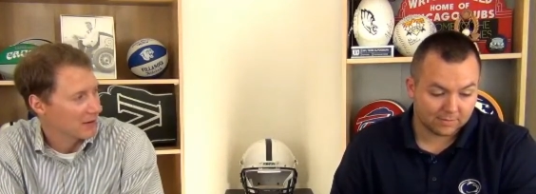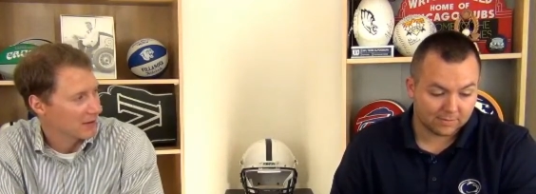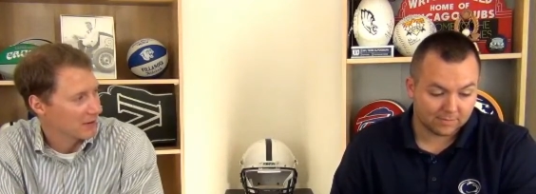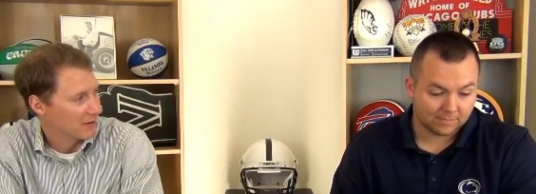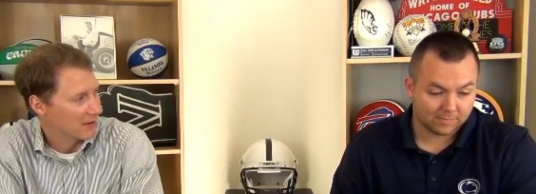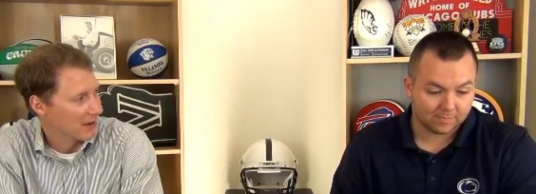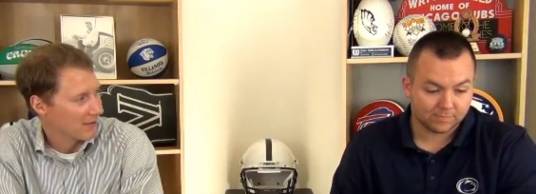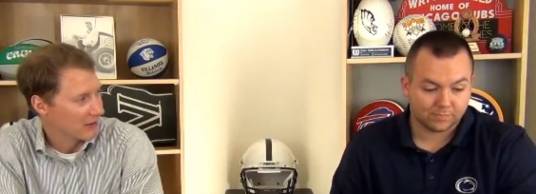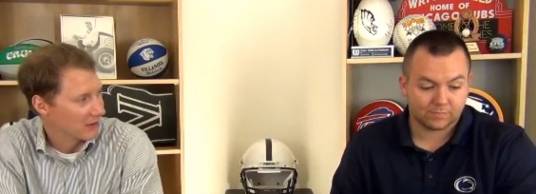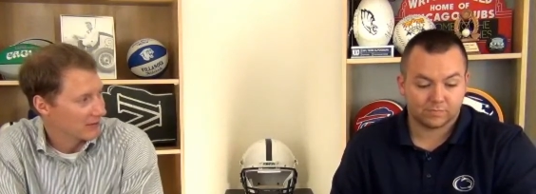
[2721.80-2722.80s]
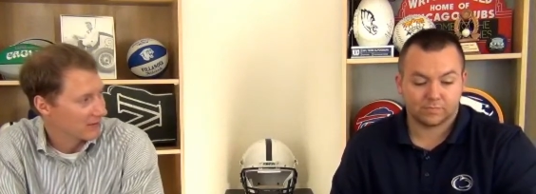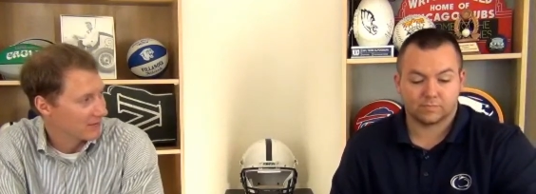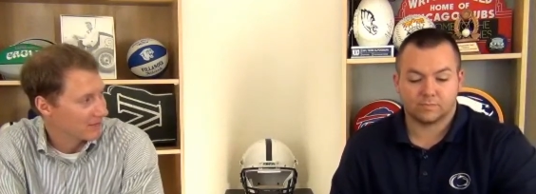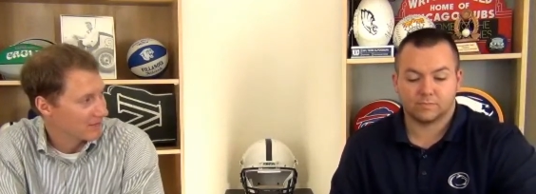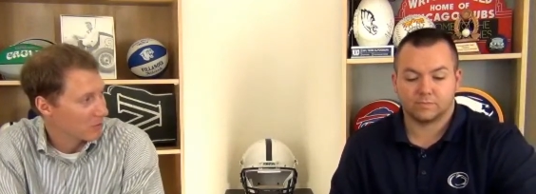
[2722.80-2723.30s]
Speaker 1: as it was kind of
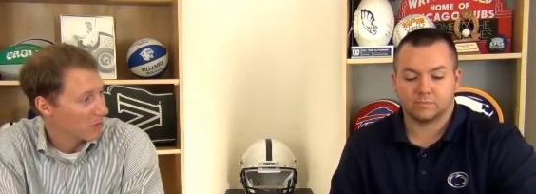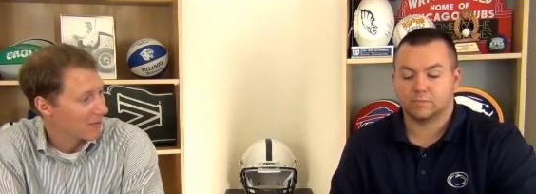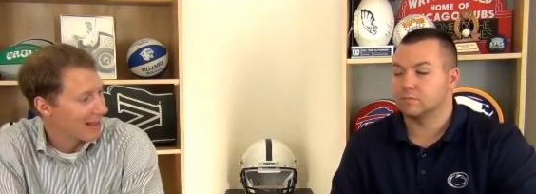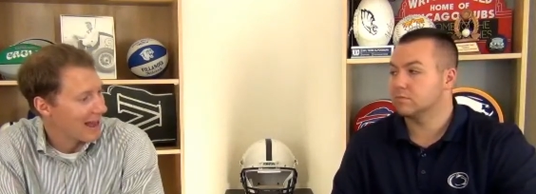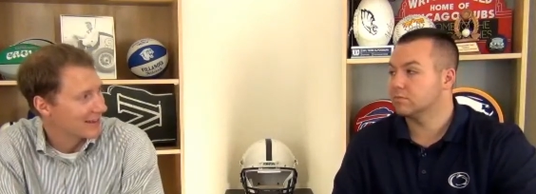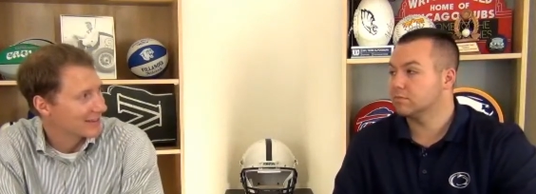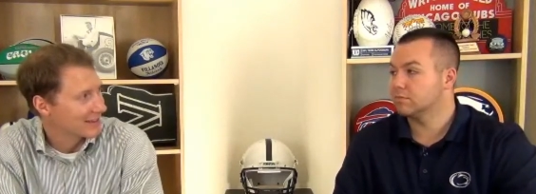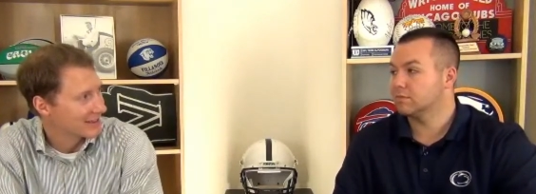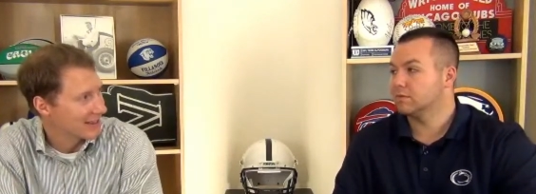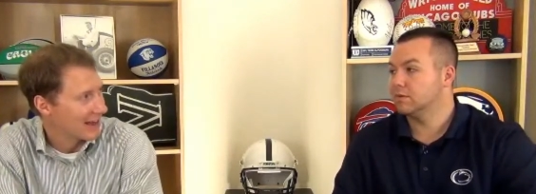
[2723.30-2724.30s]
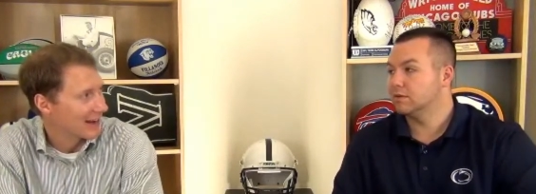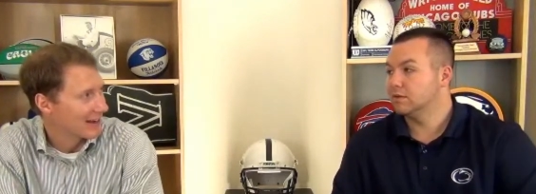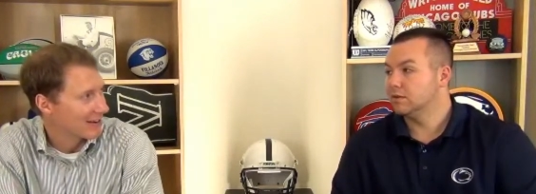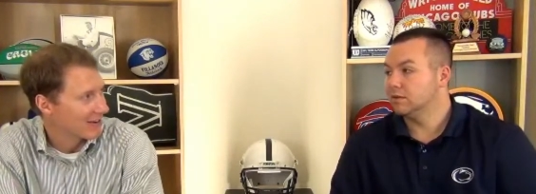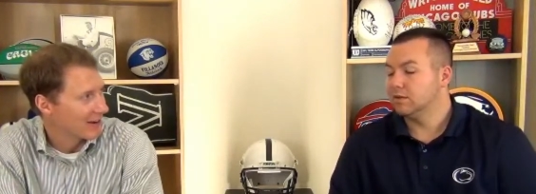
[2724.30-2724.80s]
a more relaxing setting
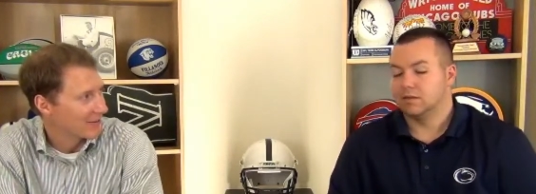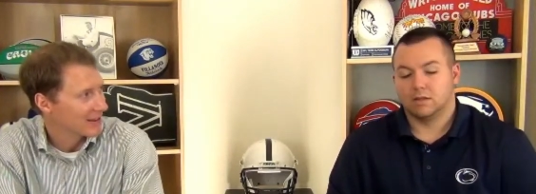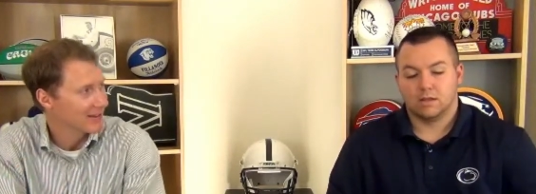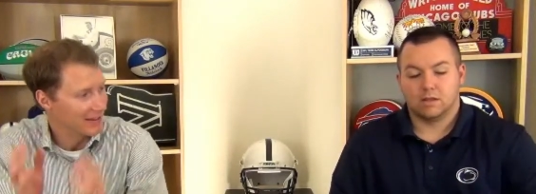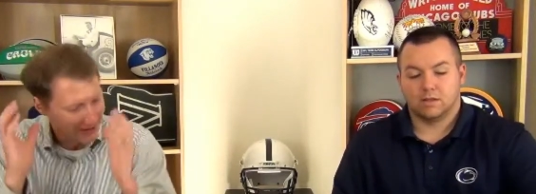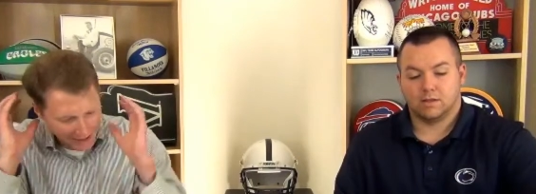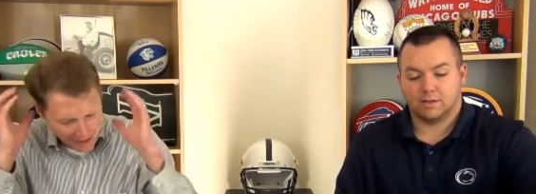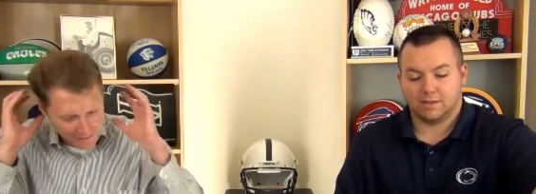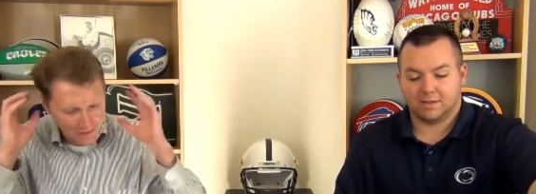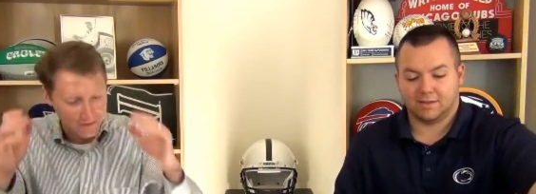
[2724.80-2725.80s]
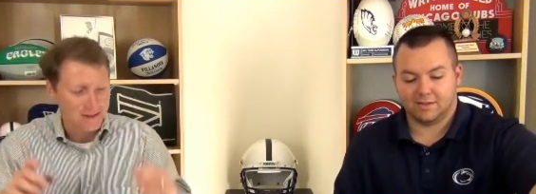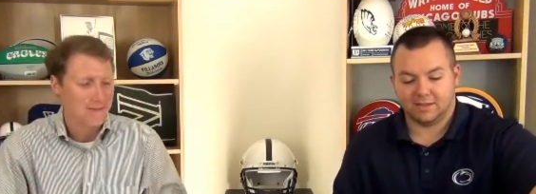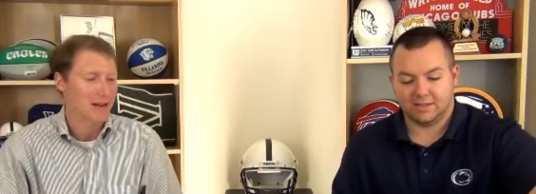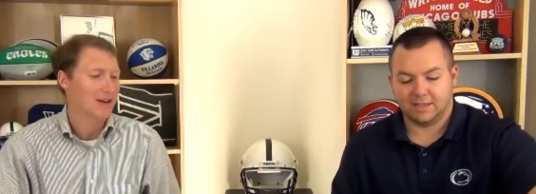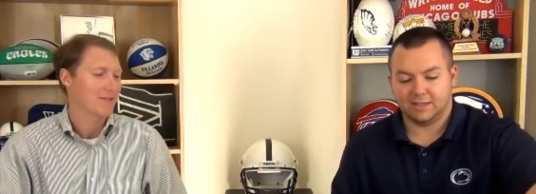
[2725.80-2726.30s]
here tonight without the, the headphones and
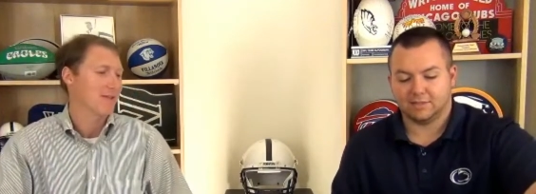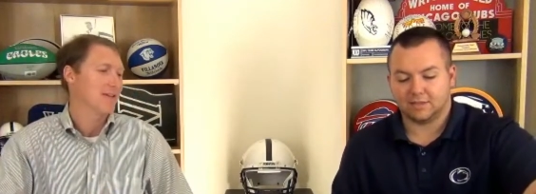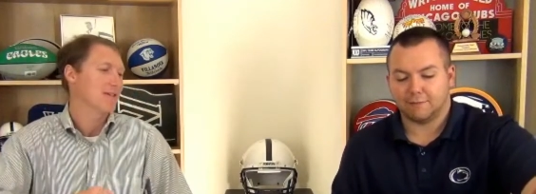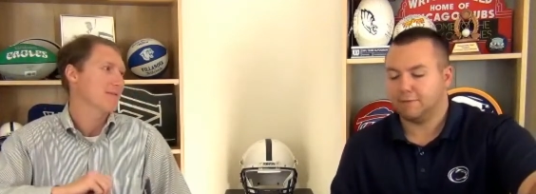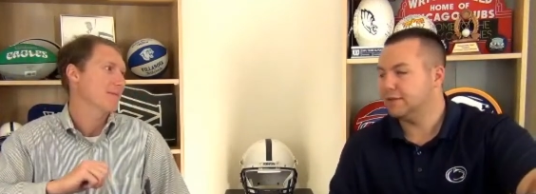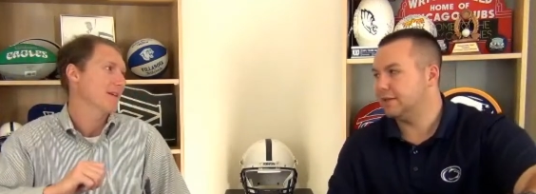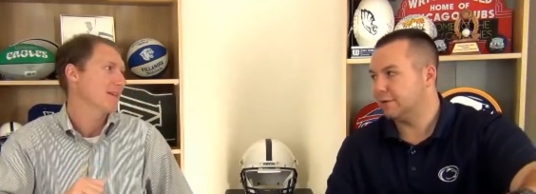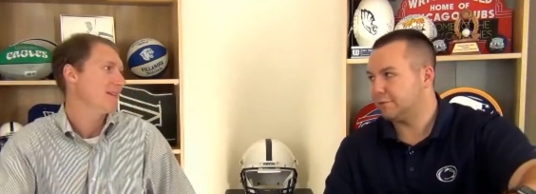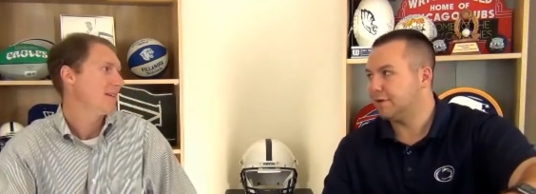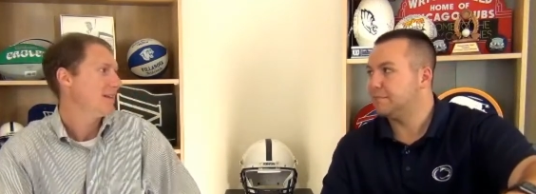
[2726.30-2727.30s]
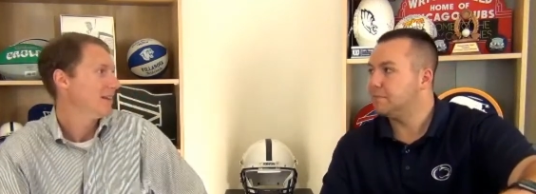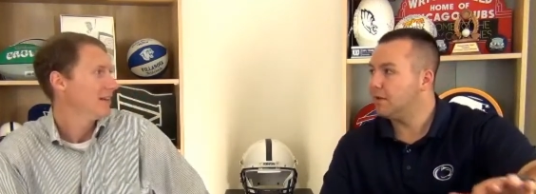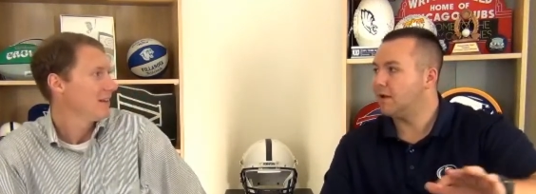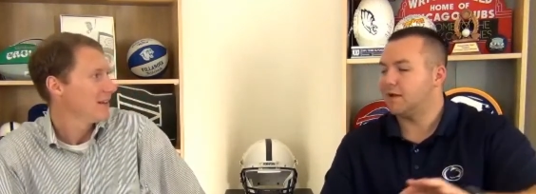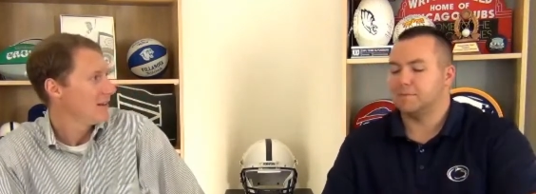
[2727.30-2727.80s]
the microphone. Definitely
Speaker 2: different,
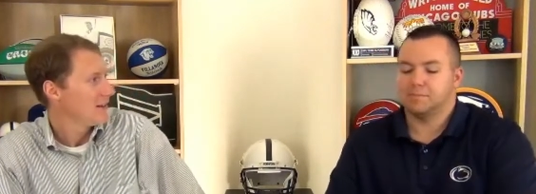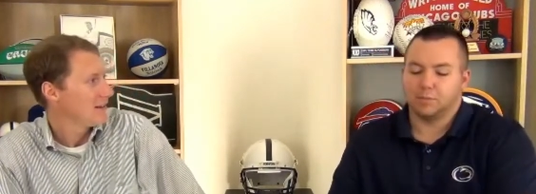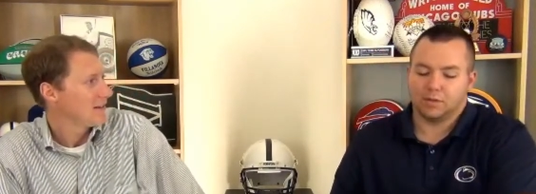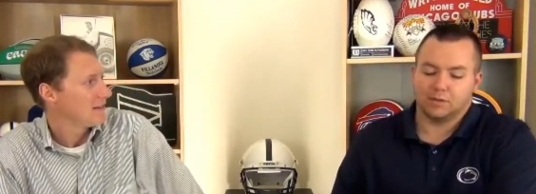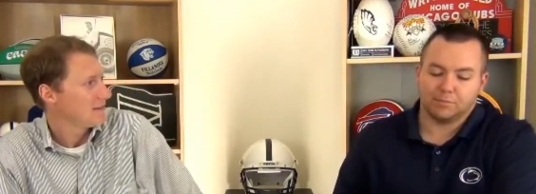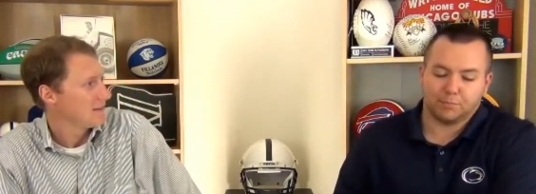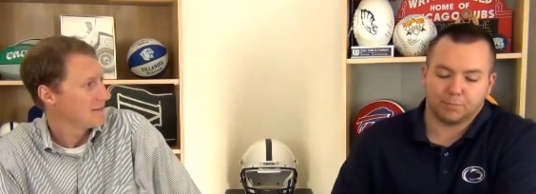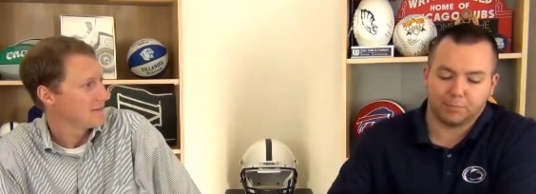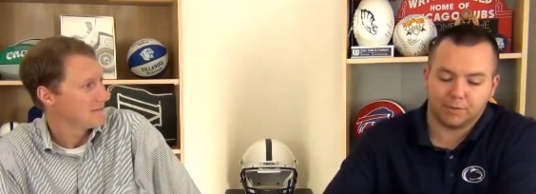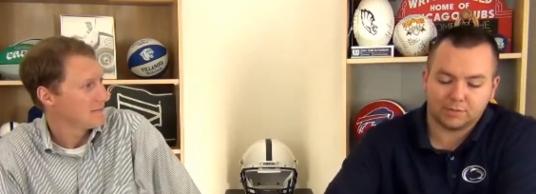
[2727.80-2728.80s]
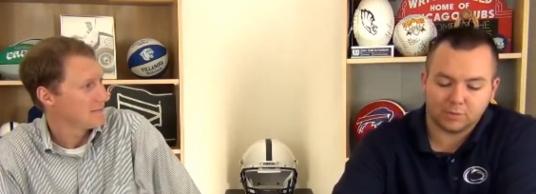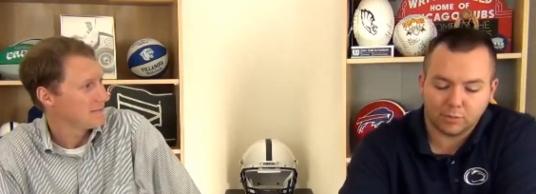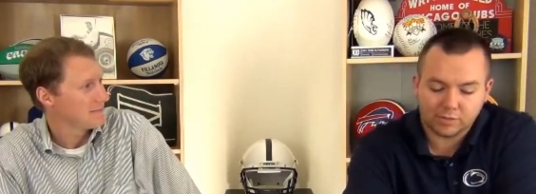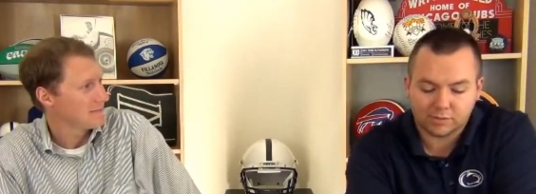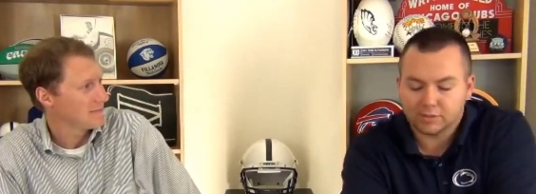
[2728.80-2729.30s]
uh, but but it's
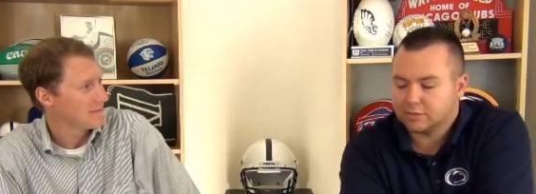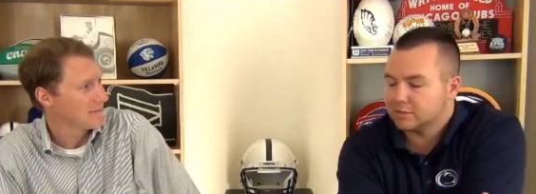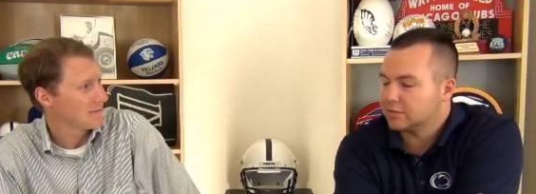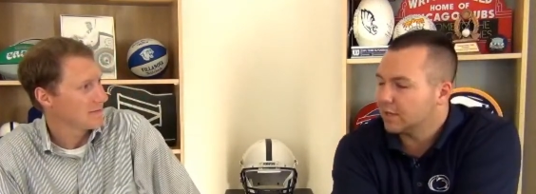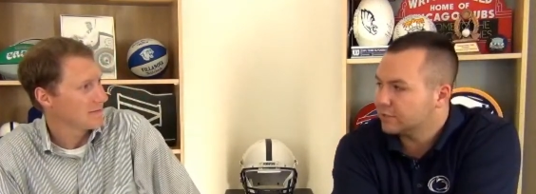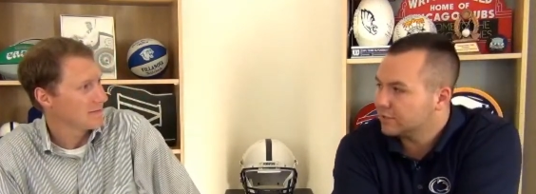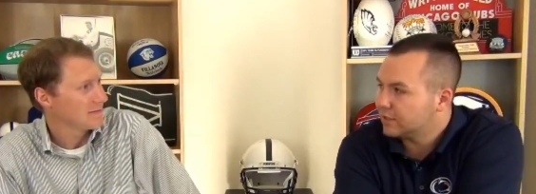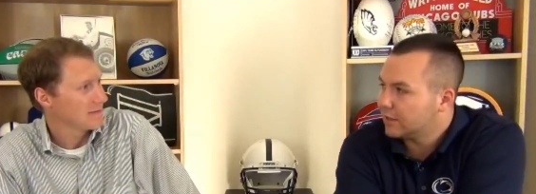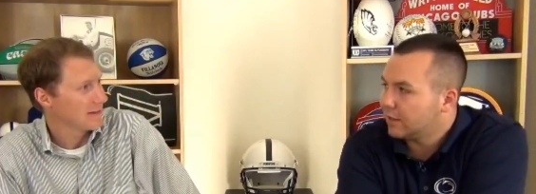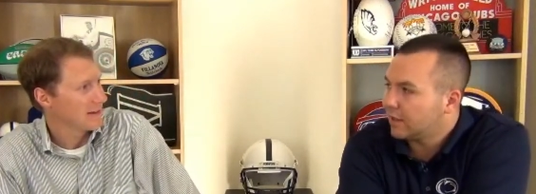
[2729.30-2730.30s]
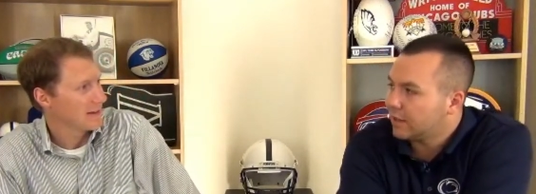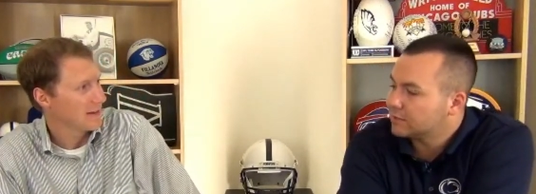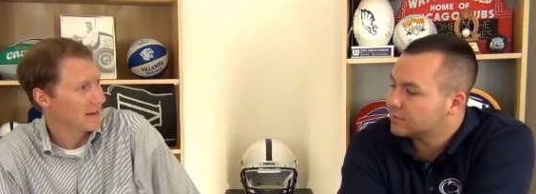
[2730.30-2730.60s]
always, a good discussion nonetheless.